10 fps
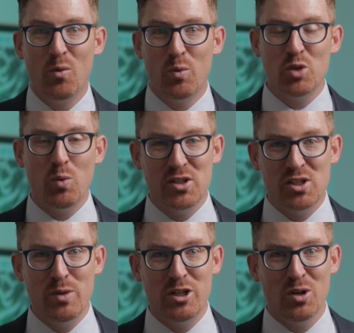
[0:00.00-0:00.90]
Which ones
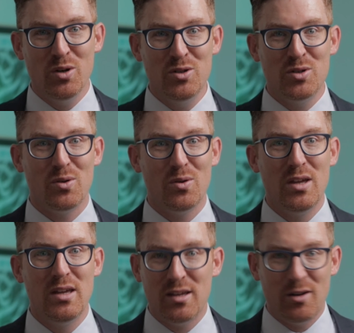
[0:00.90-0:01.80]
do we turn to
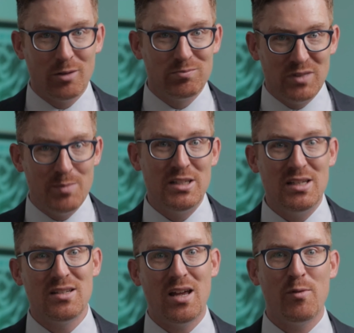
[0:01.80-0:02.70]
in our
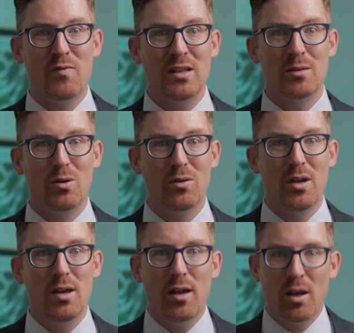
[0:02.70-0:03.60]
limited time available?
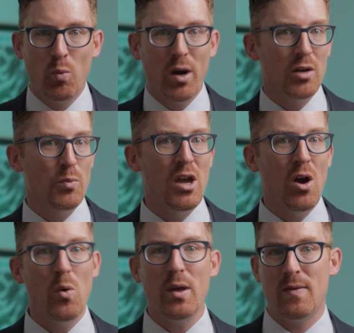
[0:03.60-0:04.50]
And where do we
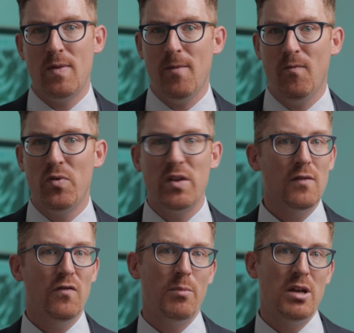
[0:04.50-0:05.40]
go in them for the
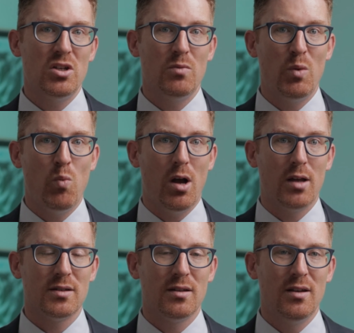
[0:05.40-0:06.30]
information we
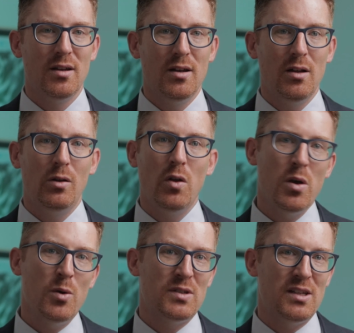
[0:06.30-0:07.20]
want?
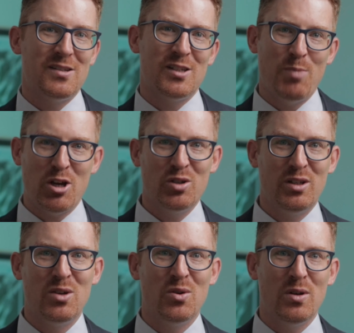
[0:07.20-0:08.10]
Logos is
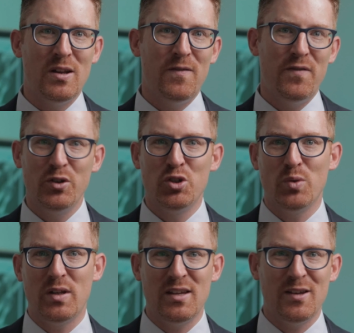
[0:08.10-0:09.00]
especially good at
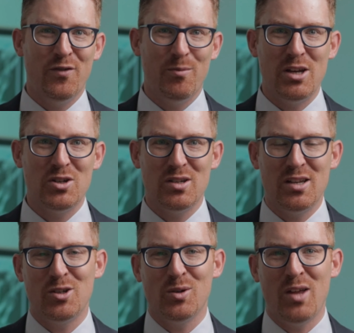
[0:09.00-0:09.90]
filtering the information
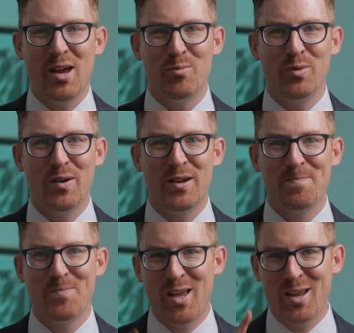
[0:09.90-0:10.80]
in your library.
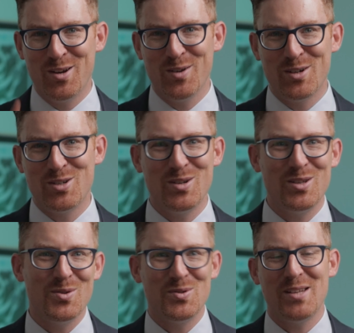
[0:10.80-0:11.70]
I encourage you to
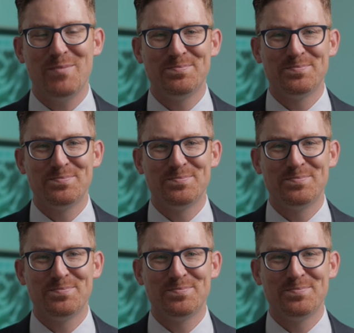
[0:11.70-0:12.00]
use it.